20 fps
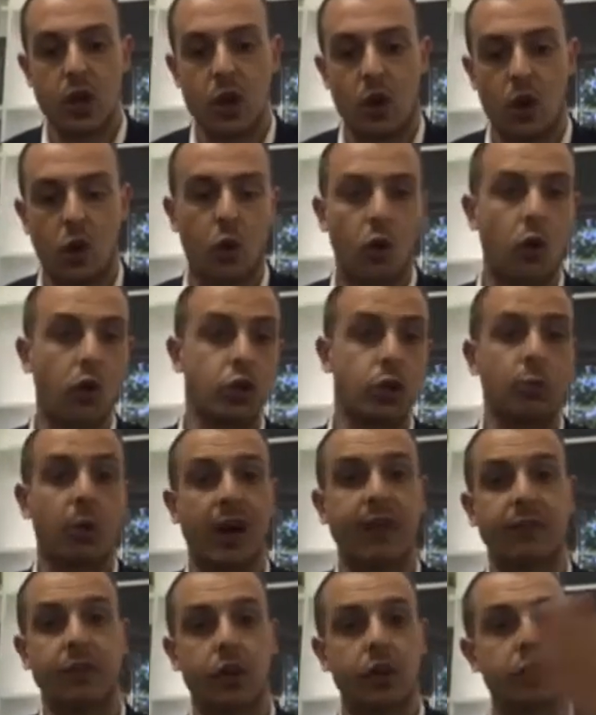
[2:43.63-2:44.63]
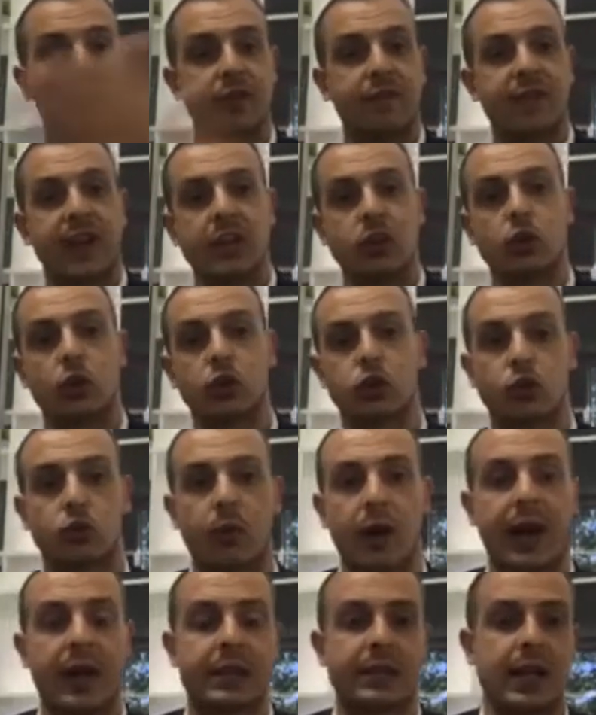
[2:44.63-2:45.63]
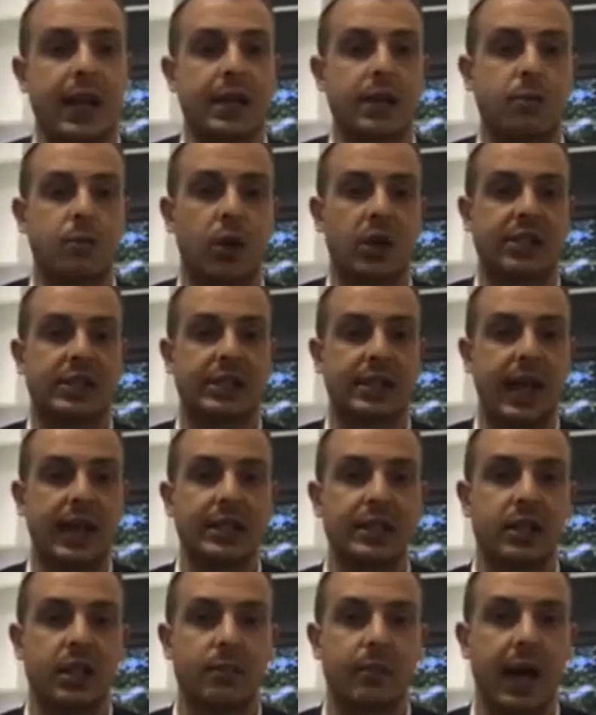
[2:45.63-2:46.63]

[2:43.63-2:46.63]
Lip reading: or you might even go to the vendor direct and you might say to them,